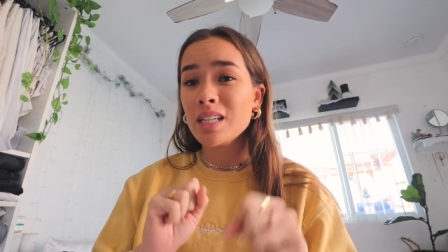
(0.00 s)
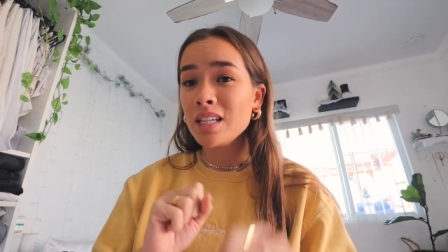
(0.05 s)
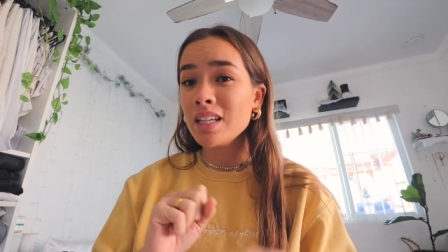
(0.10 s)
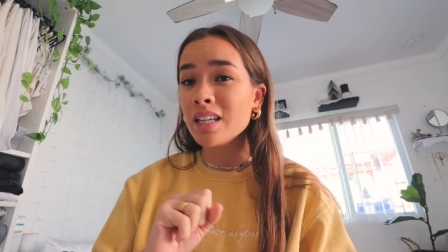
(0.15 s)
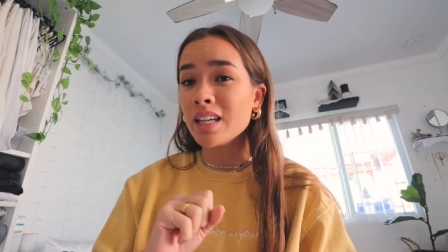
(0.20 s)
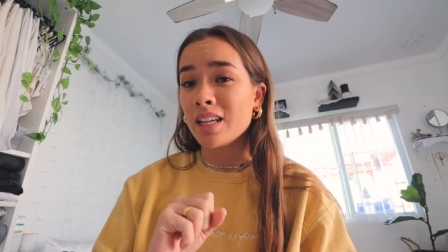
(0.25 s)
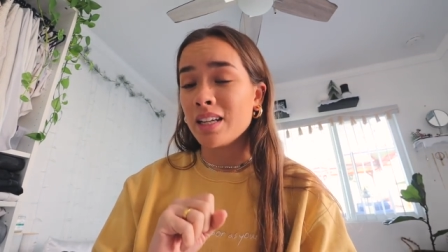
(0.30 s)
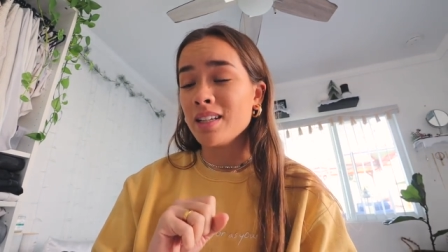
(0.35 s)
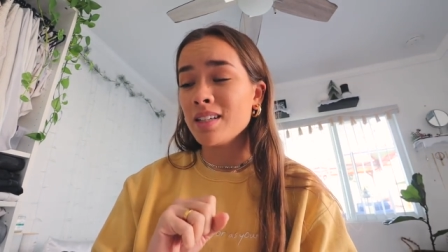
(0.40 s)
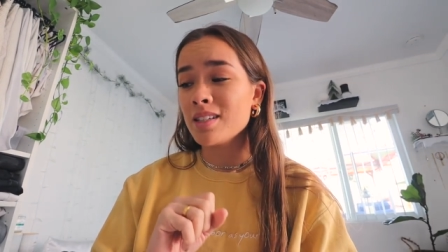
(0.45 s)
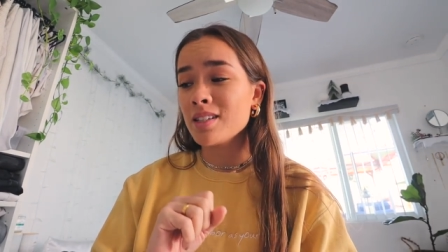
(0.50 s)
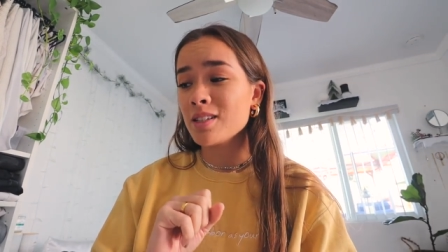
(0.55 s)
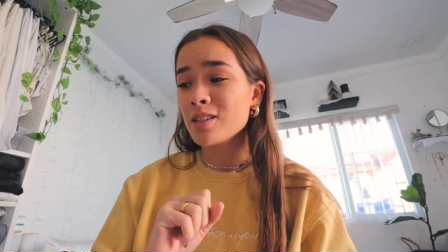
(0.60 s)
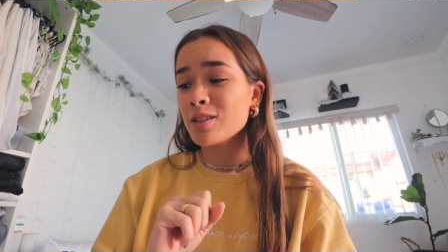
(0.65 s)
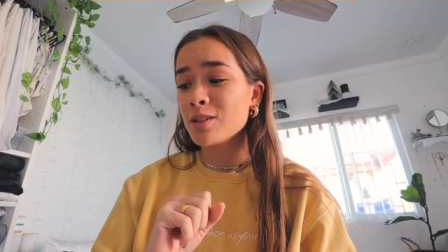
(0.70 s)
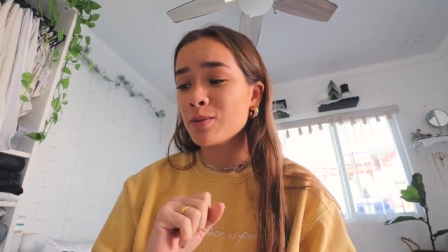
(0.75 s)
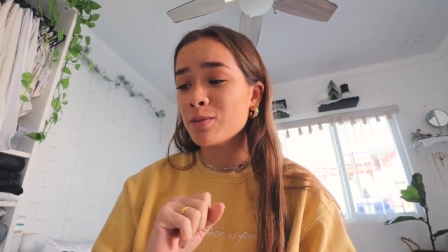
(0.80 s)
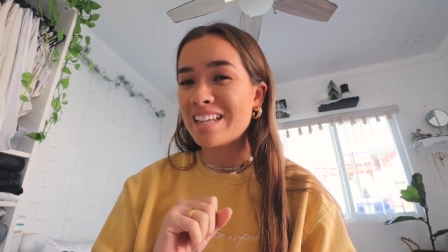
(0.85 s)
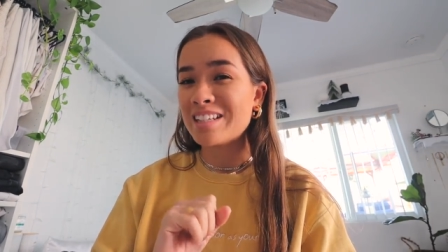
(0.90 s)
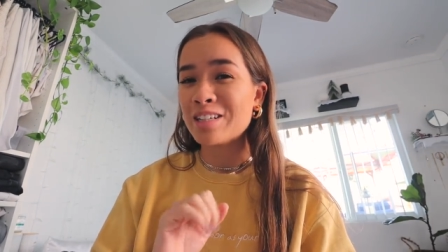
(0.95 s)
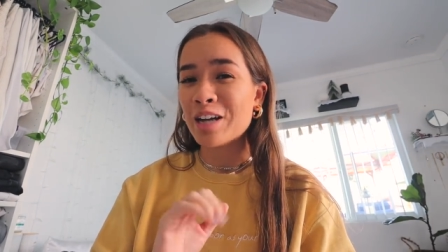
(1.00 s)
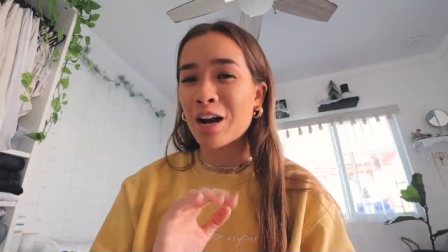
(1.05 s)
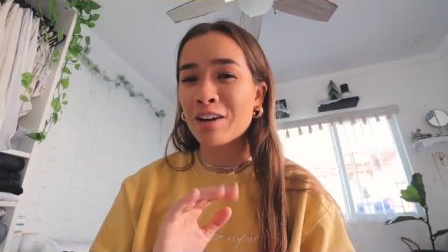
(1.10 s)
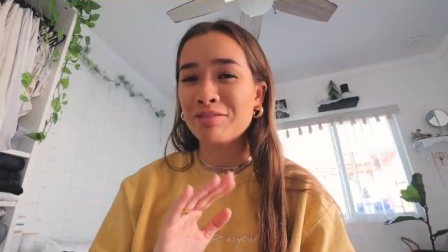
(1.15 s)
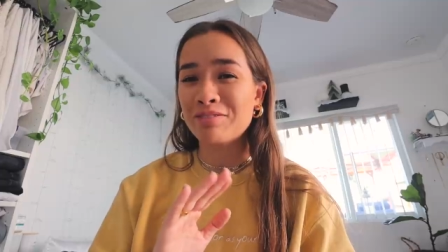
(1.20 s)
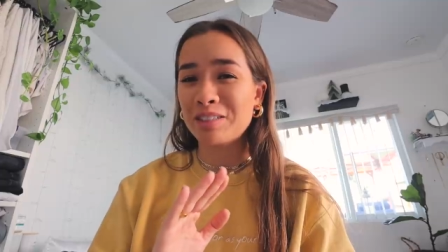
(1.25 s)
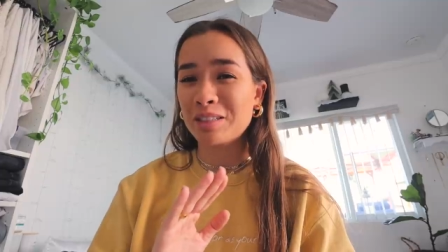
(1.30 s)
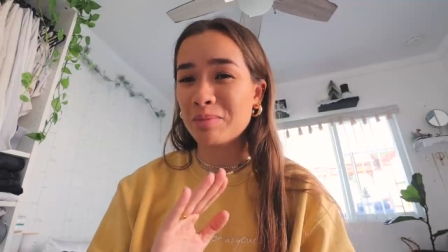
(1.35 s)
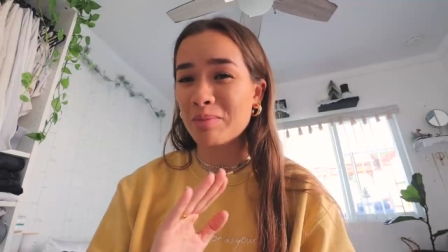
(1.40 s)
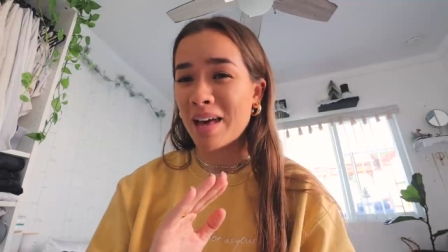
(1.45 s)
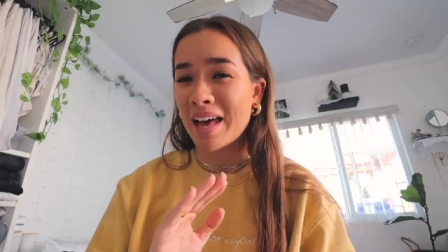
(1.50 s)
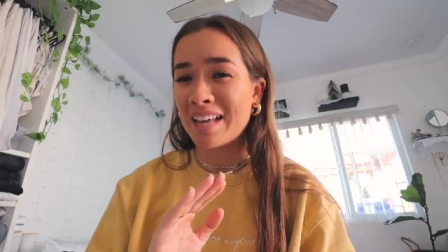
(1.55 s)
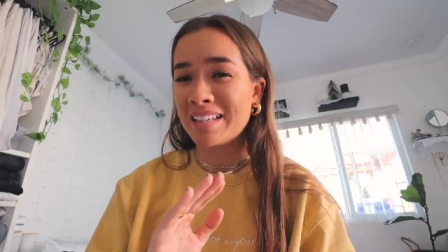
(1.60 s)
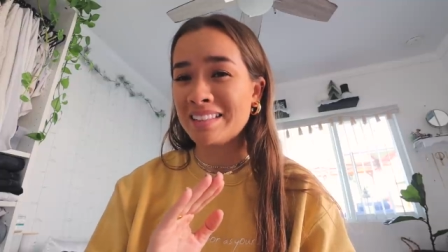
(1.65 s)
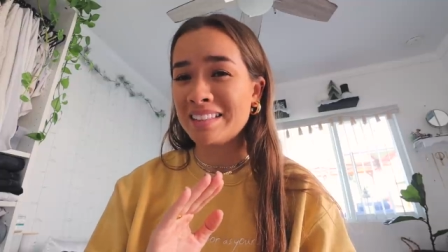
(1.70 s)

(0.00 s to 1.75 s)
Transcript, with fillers: eat it and not feel bad